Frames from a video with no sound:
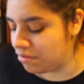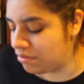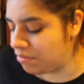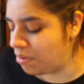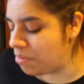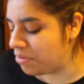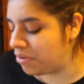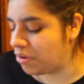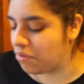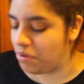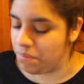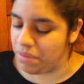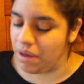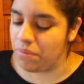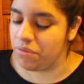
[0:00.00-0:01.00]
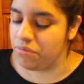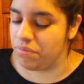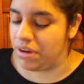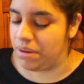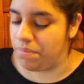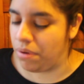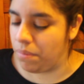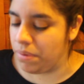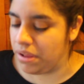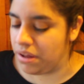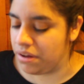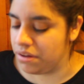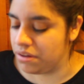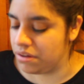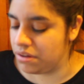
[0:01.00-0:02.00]
What was a group that was really
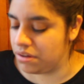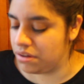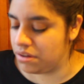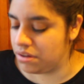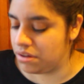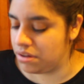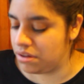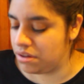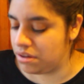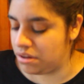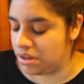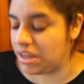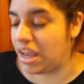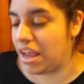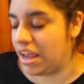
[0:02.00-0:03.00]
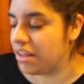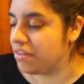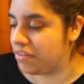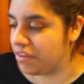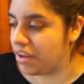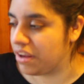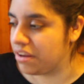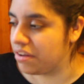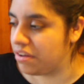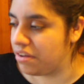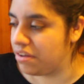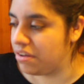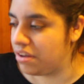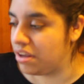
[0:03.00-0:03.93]
popular? Yeah, NSYNC.